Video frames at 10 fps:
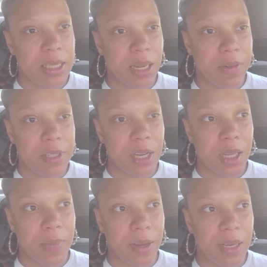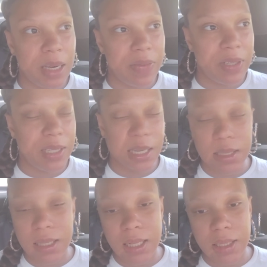and they were talking about Keefe
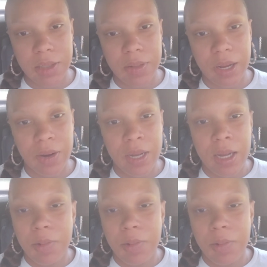D, and you know,